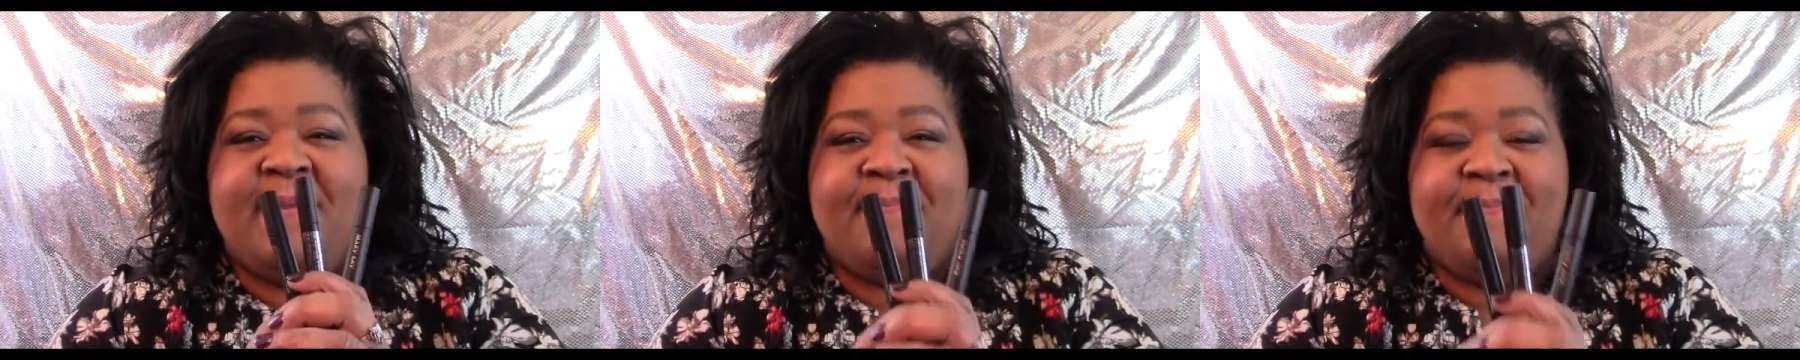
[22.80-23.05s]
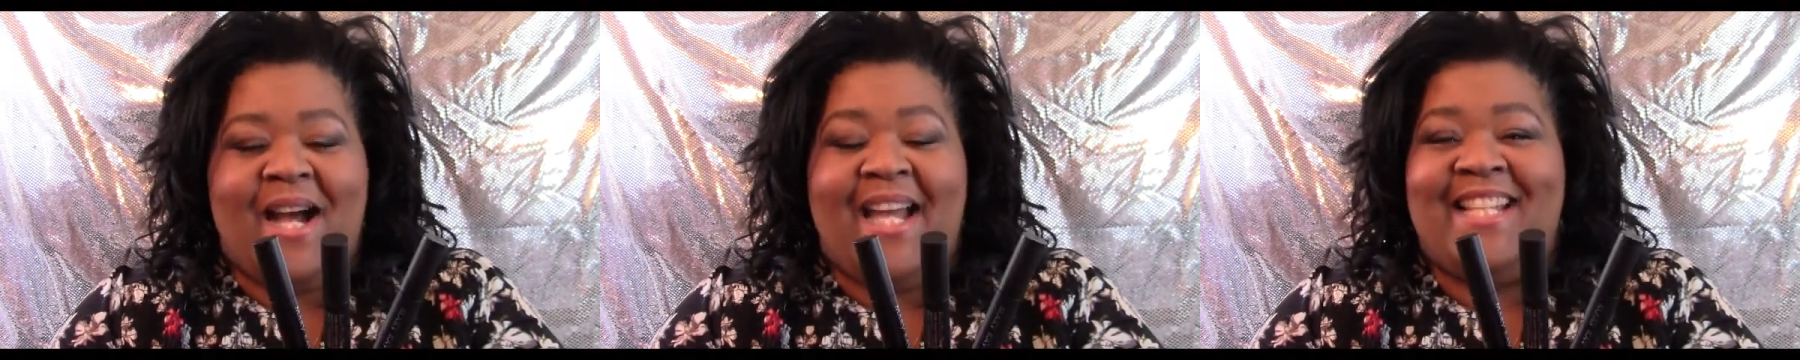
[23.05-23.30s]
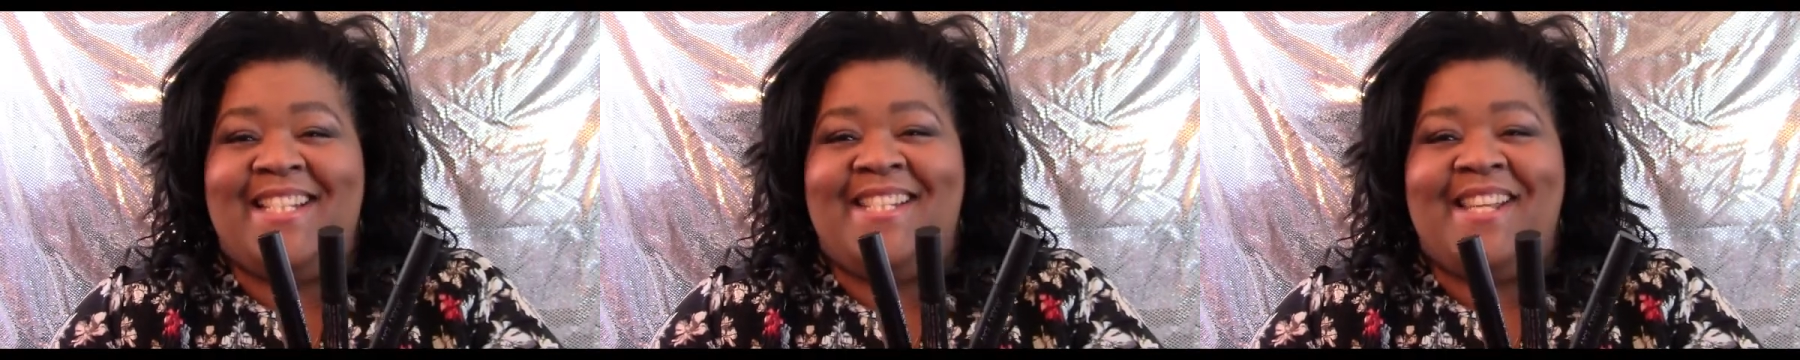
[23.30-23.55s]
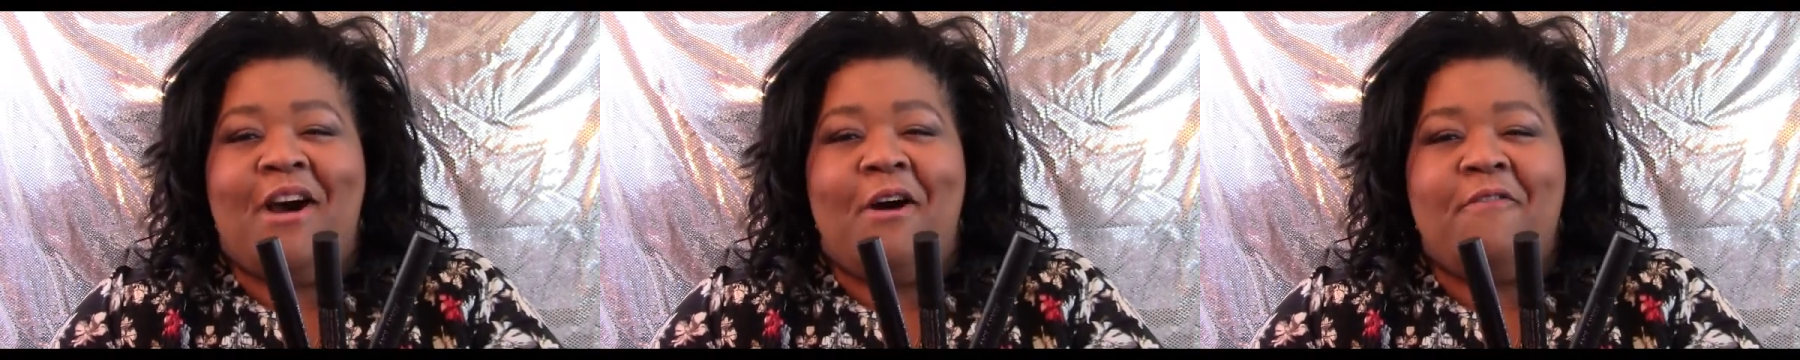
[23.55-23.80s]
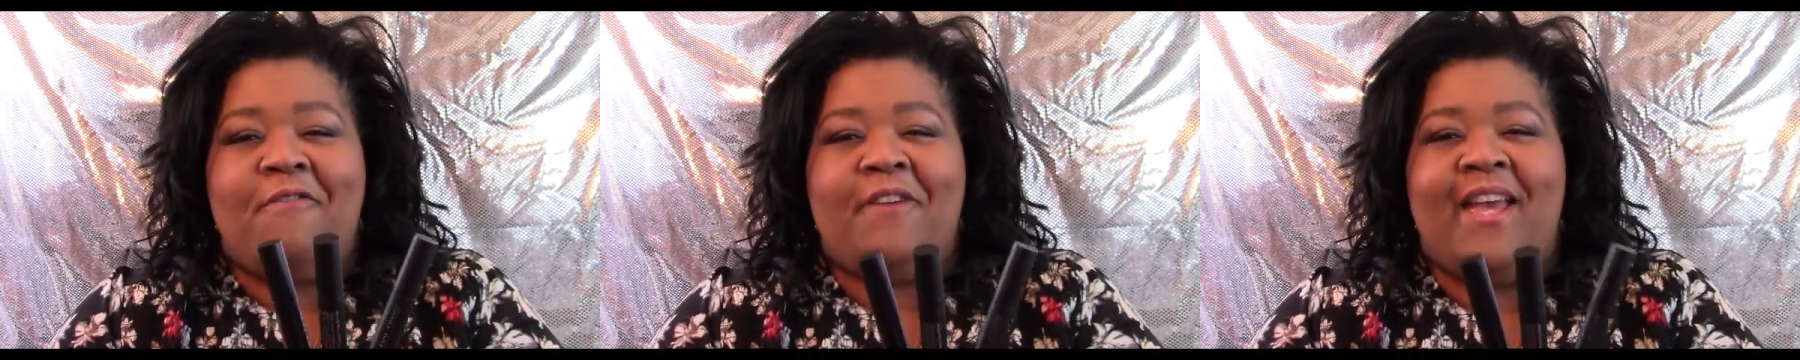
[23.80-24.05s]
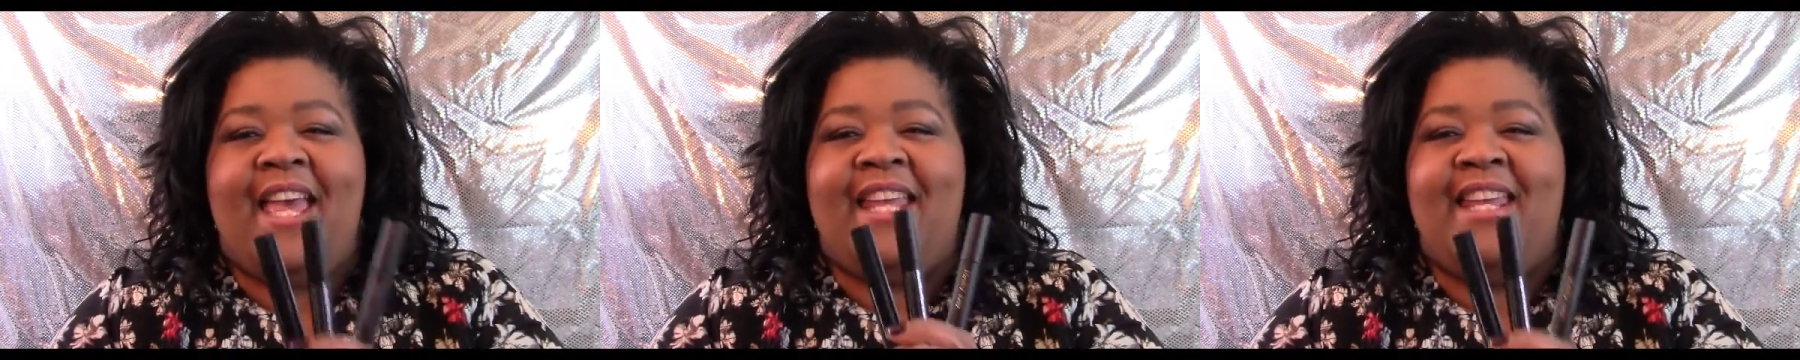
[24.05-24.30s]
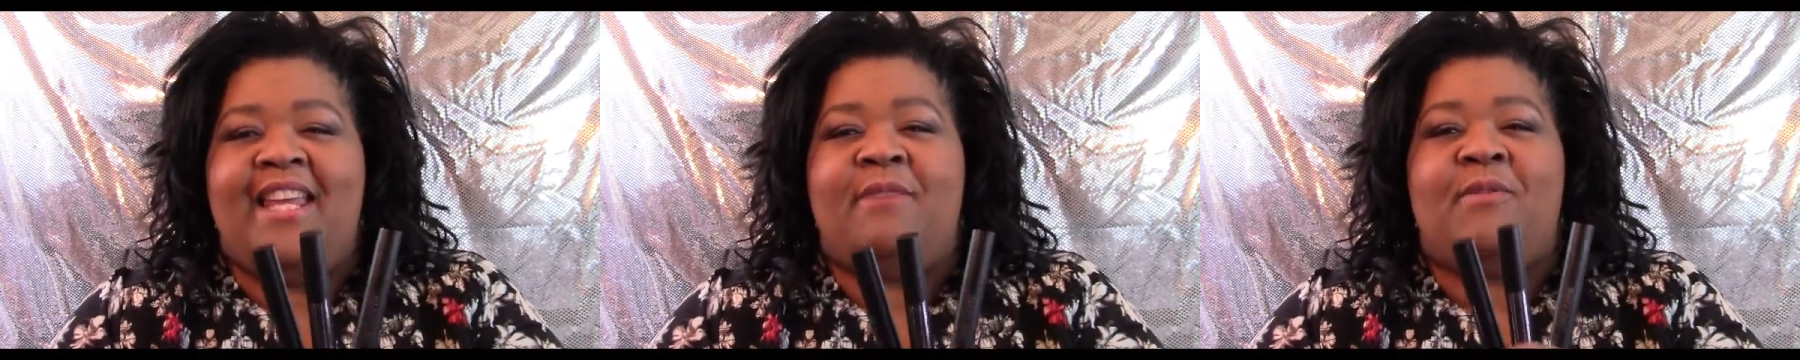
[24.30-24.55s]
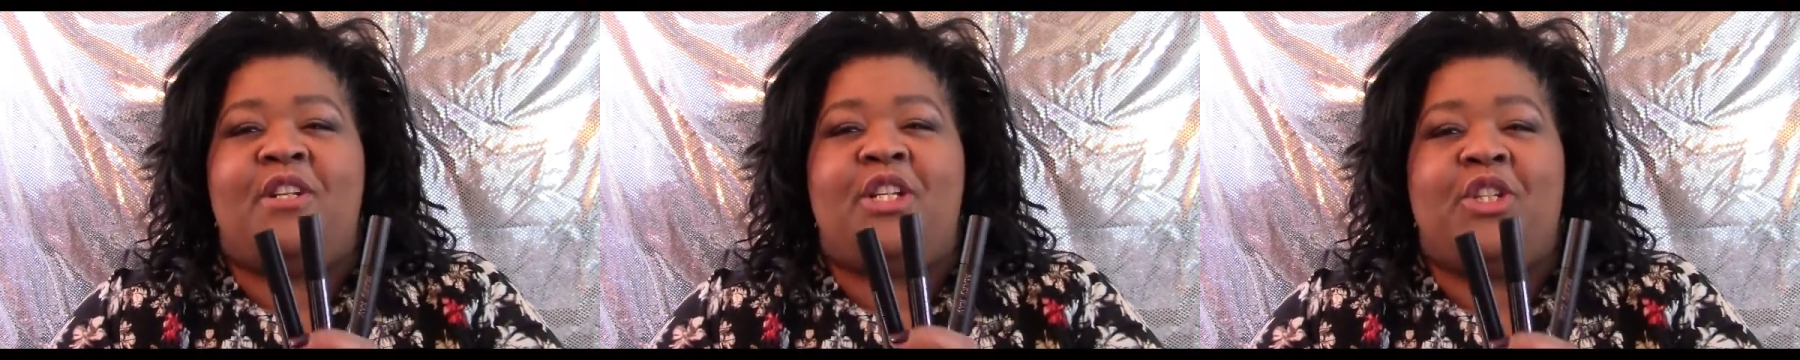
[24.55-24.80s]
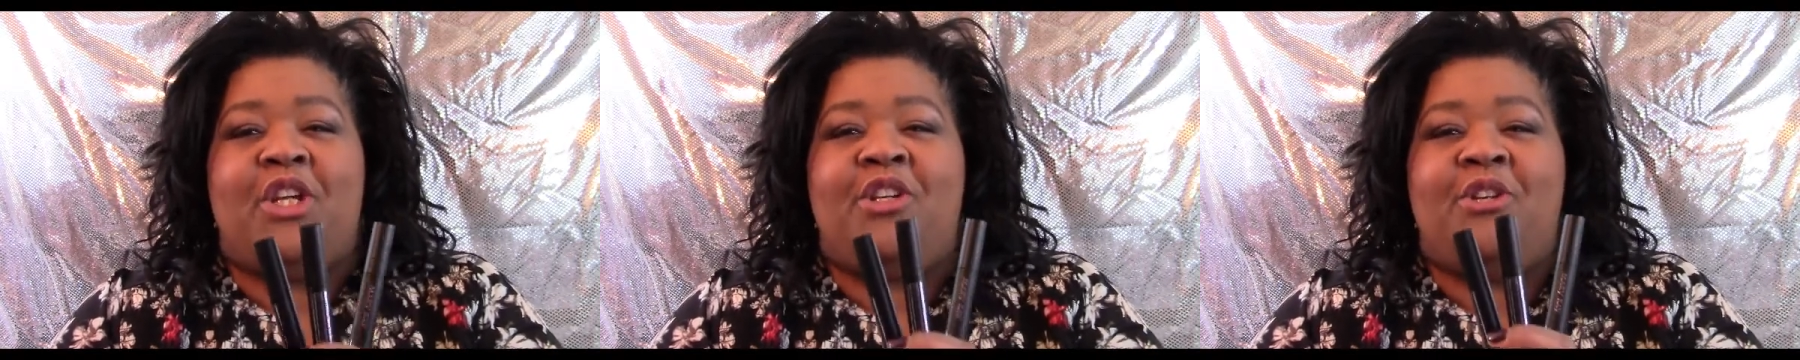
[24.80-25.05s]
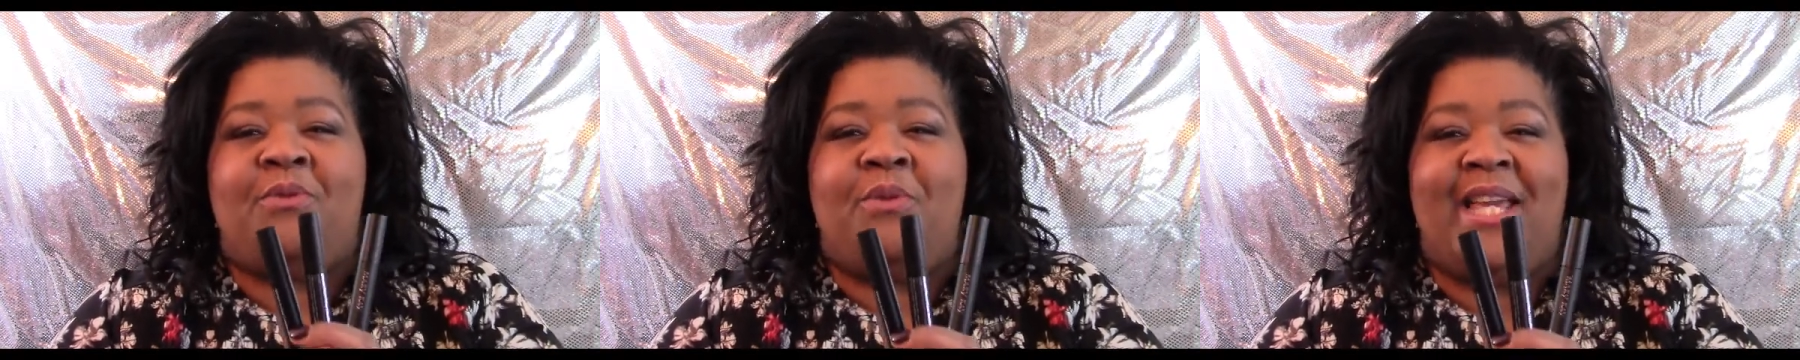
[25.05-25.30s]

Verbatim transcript: by itself, and then I'm going to show you